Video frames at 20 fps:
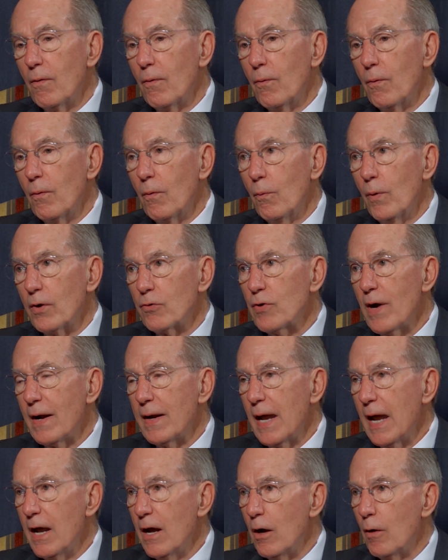we're trying
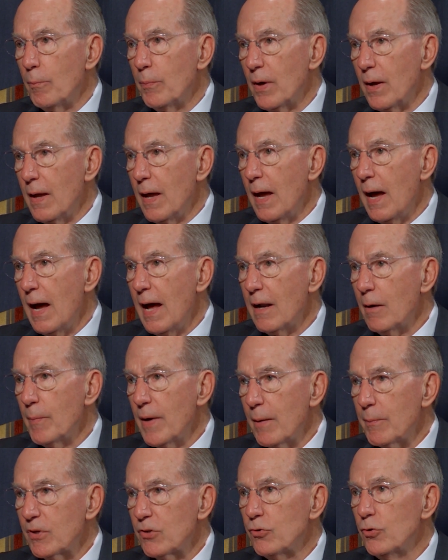to help
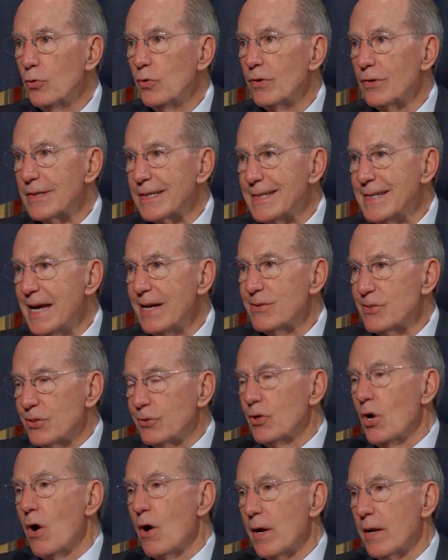Alabama students get
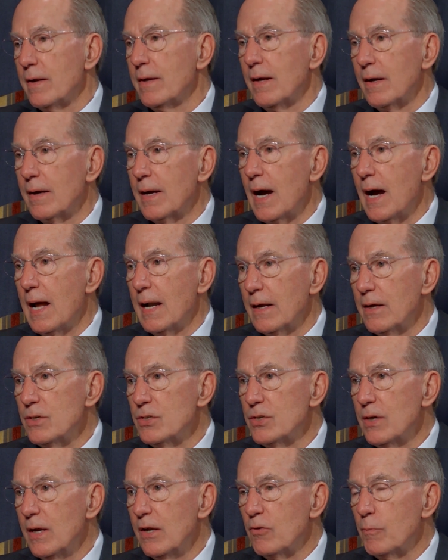started in
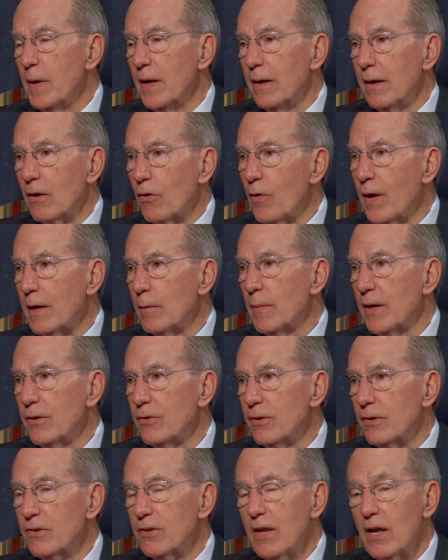college. It's been incredibly
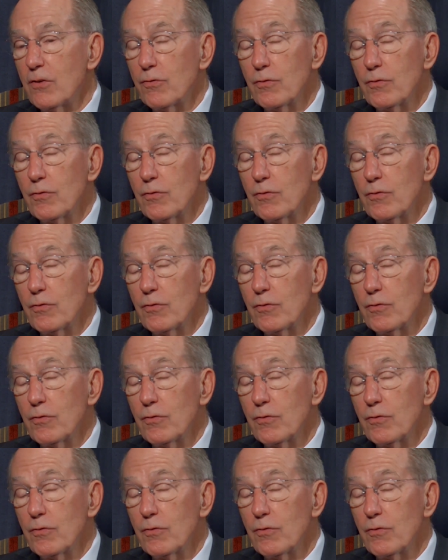successful.